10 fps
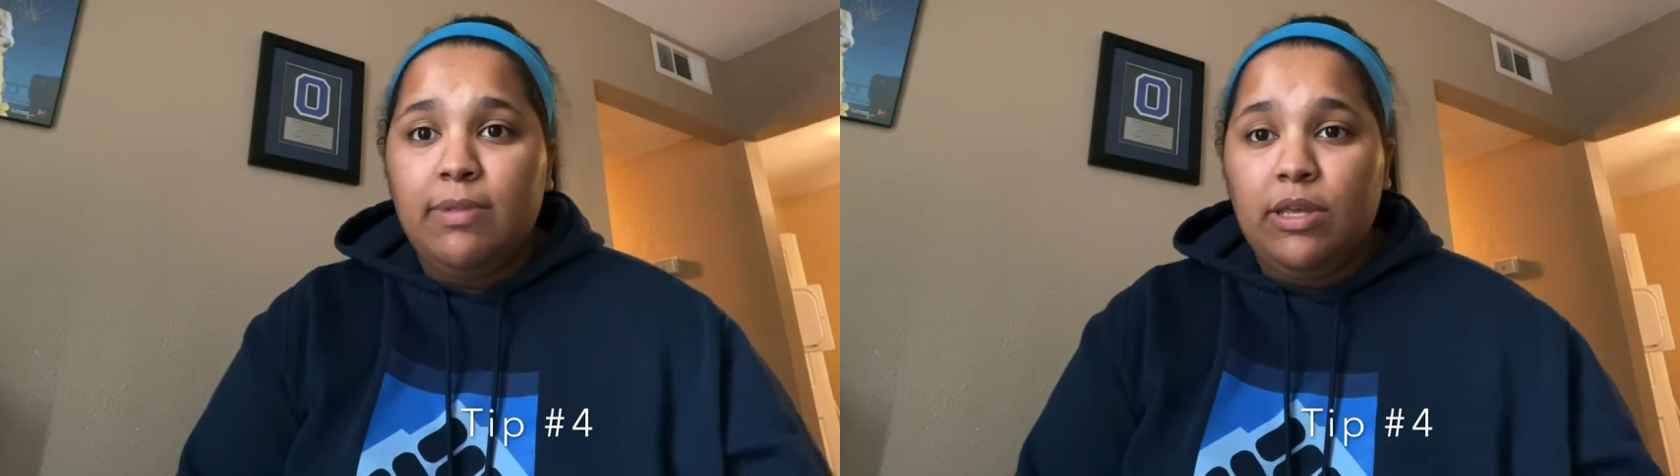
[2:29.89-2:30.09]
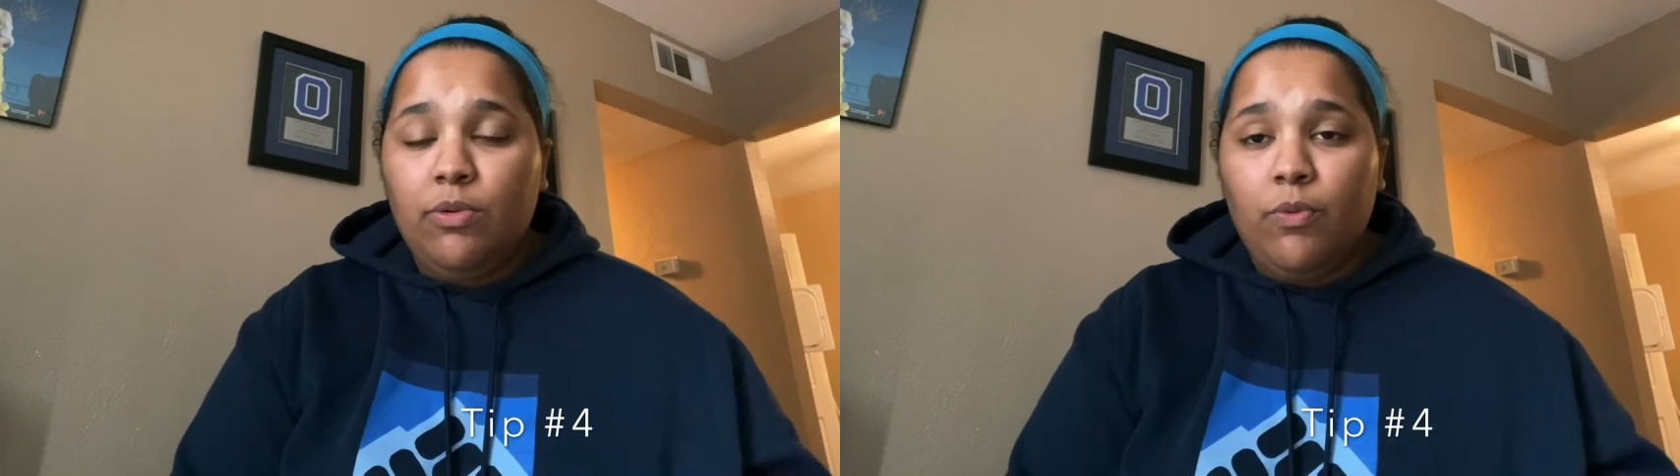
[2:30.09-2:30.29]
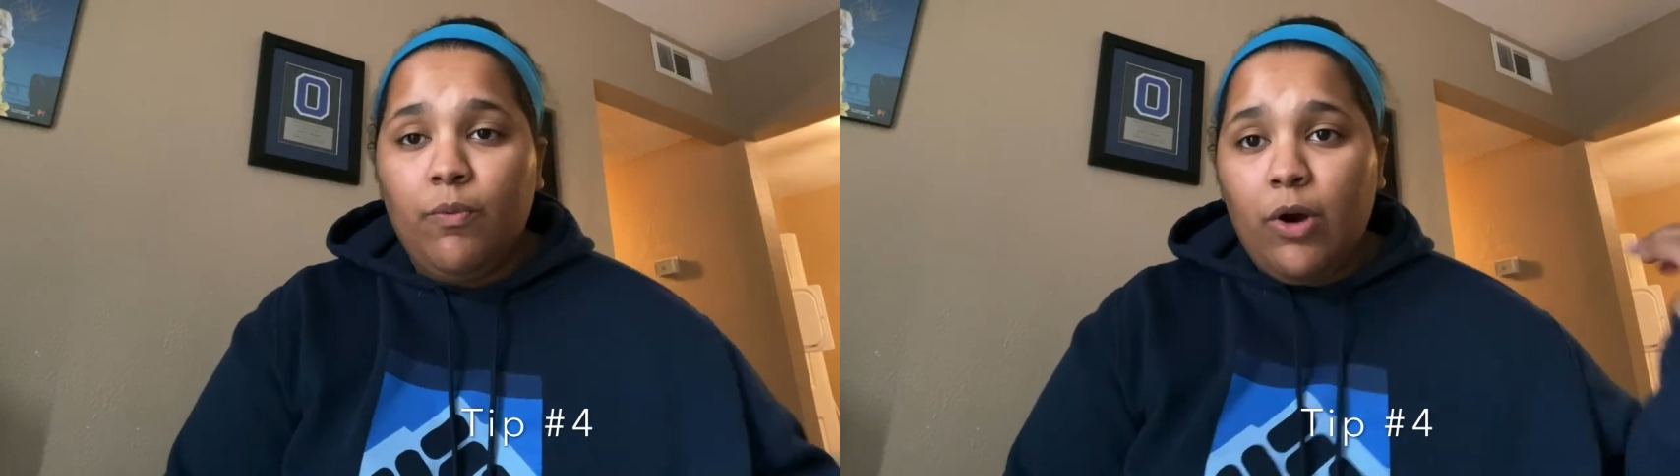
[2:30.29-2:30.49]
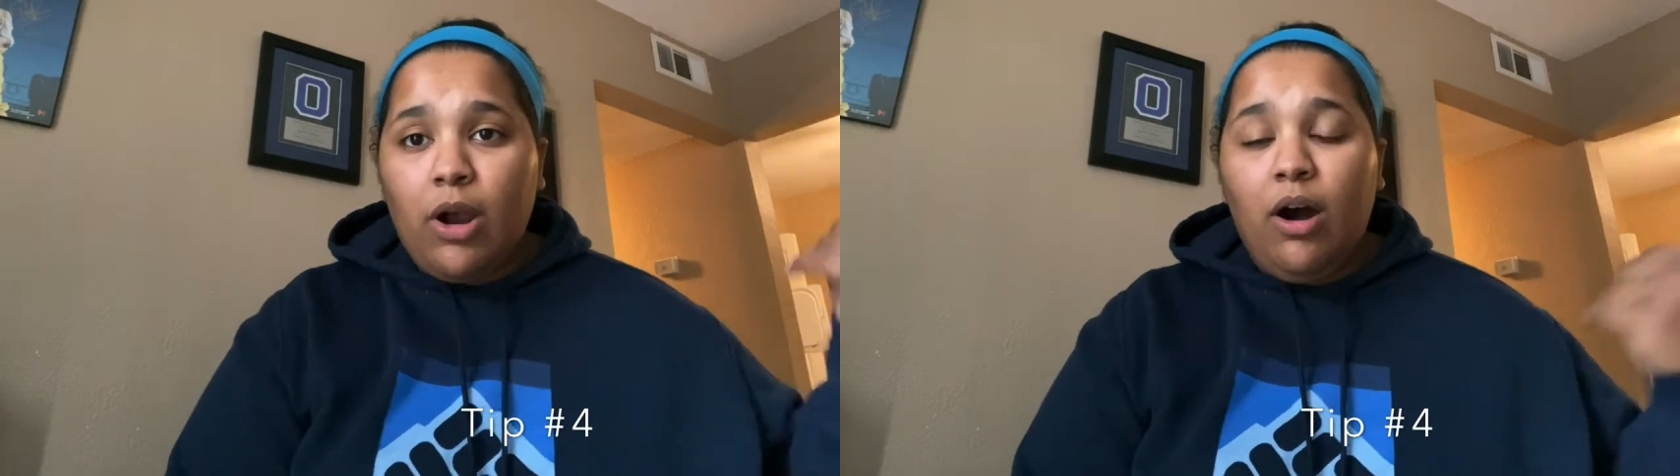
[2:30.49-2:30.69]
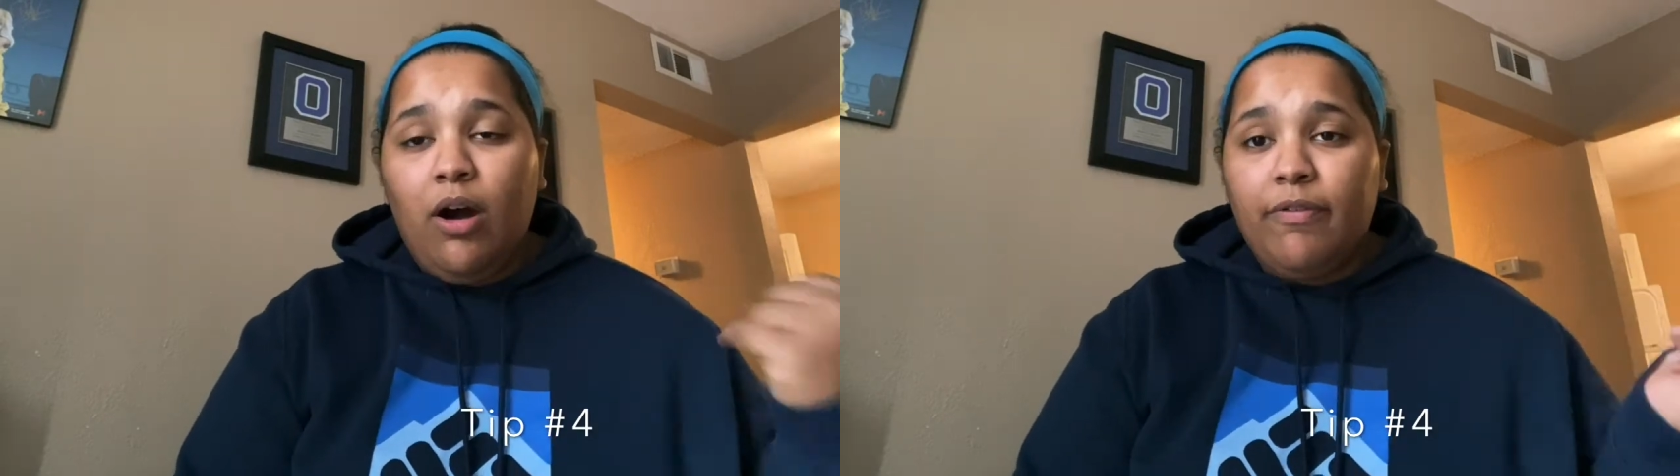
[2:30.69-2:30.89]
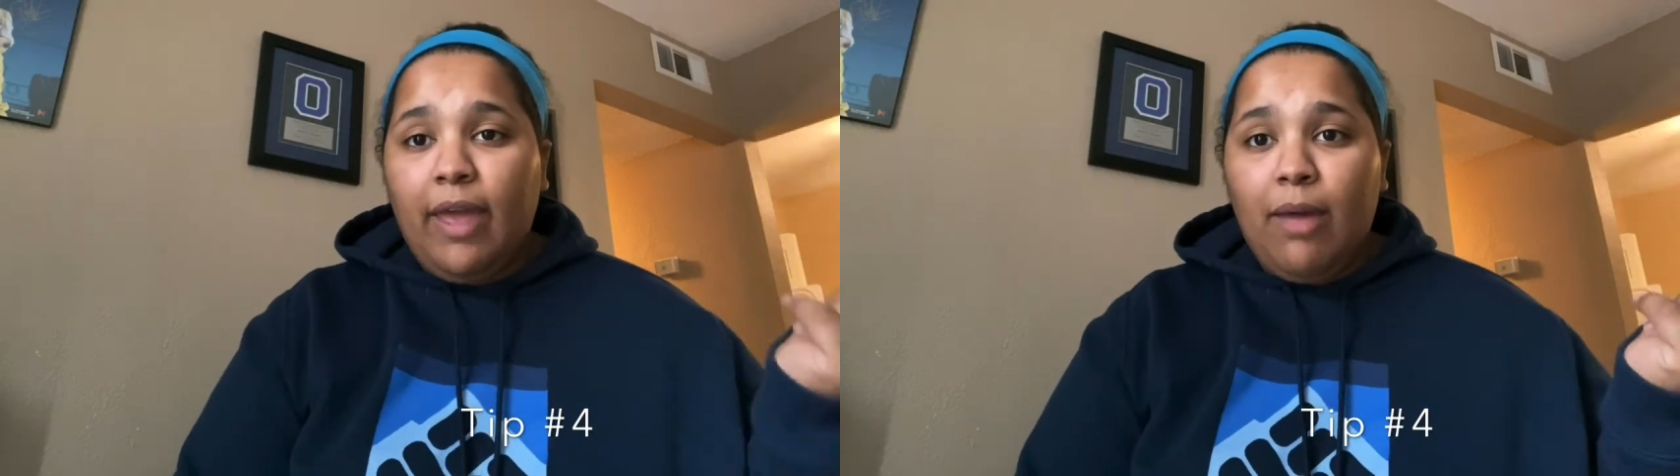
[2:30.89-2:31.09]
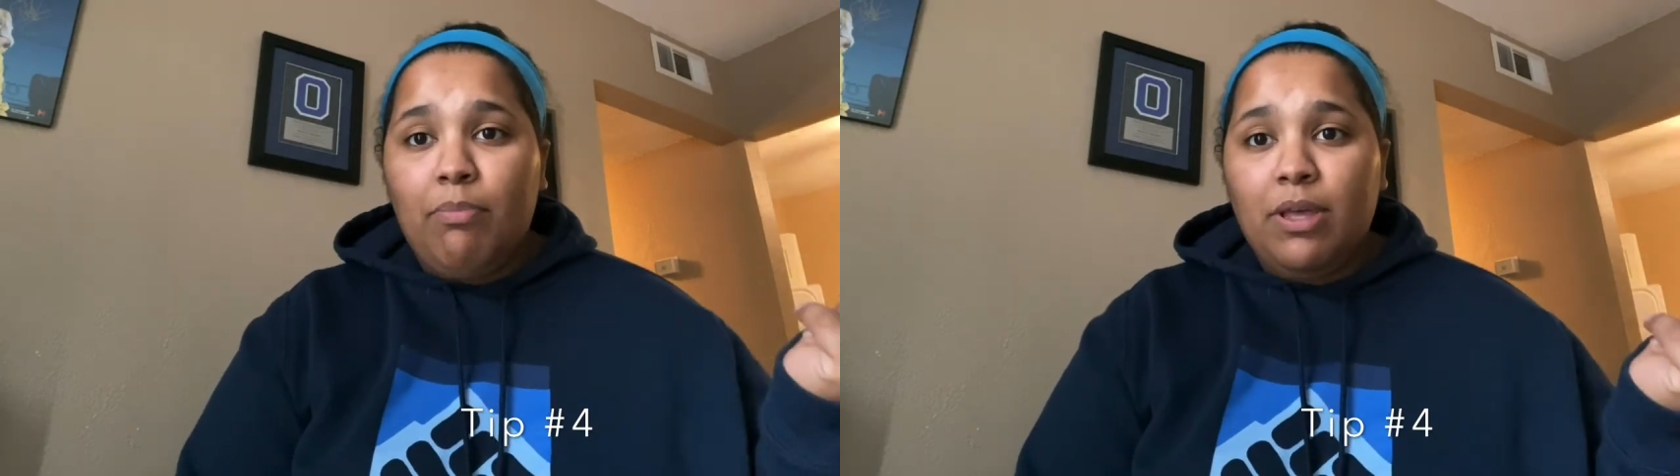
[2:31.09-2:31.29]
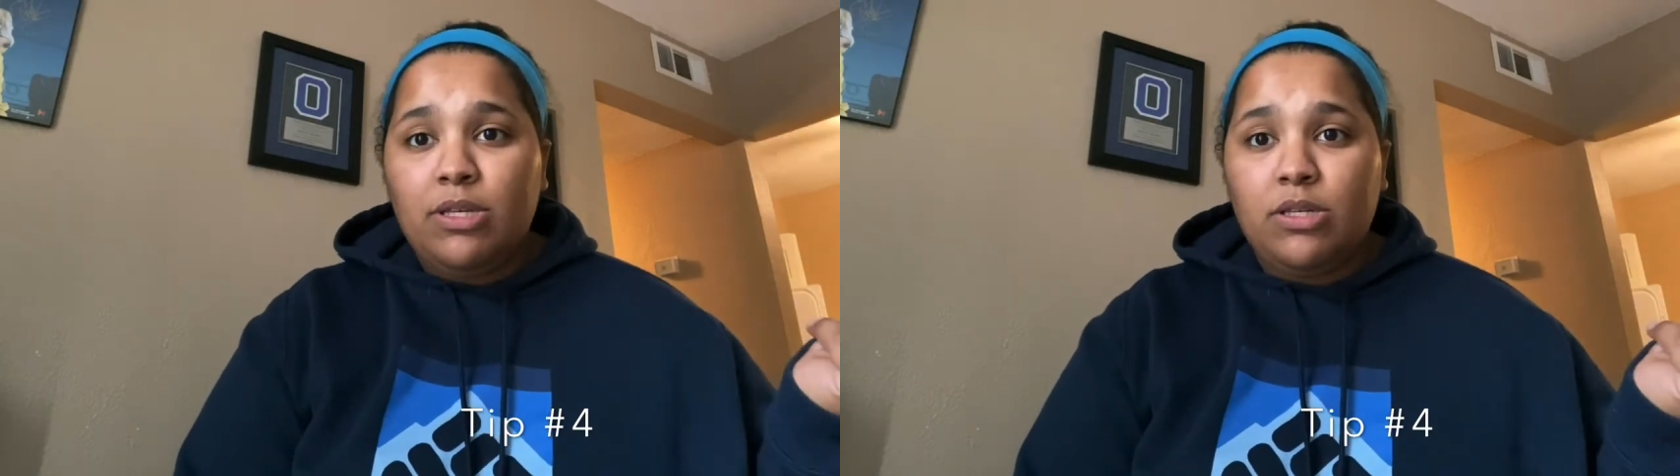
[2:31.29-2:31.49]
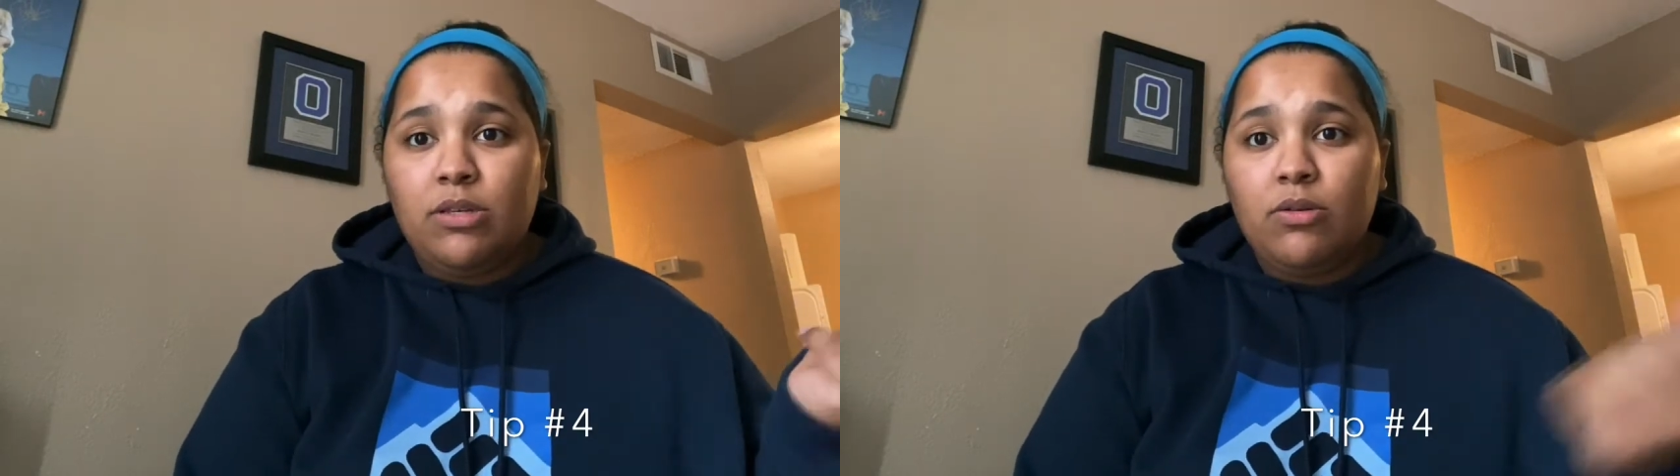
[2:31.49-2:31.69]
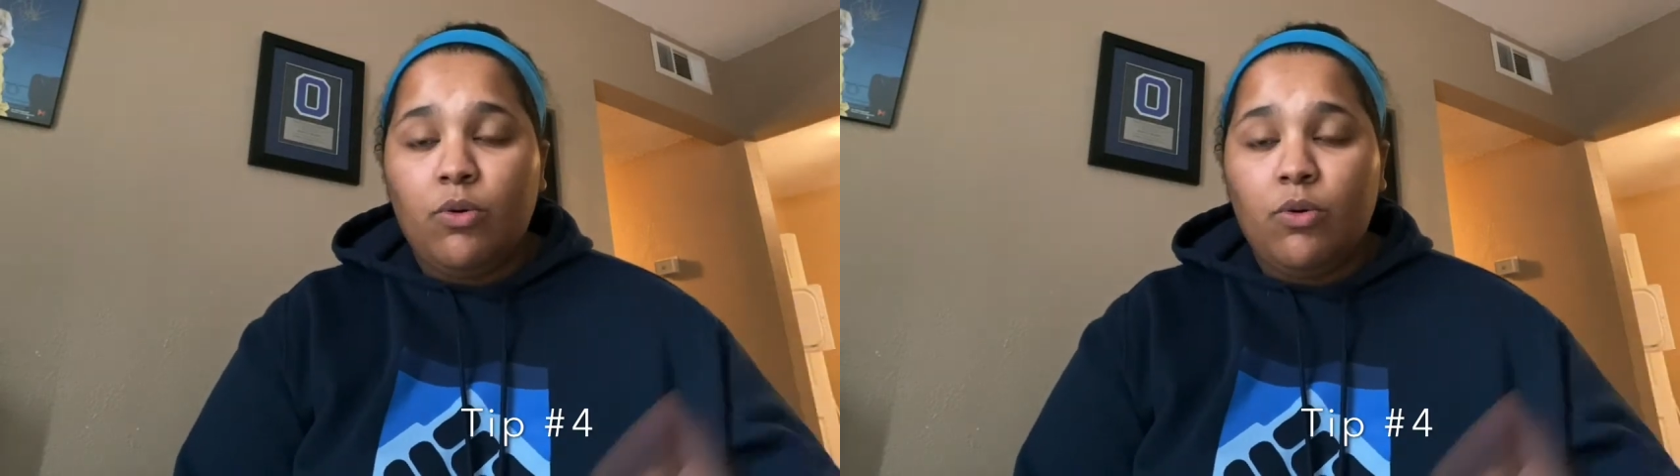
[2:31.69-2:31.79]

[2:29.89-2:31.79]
that you work off campus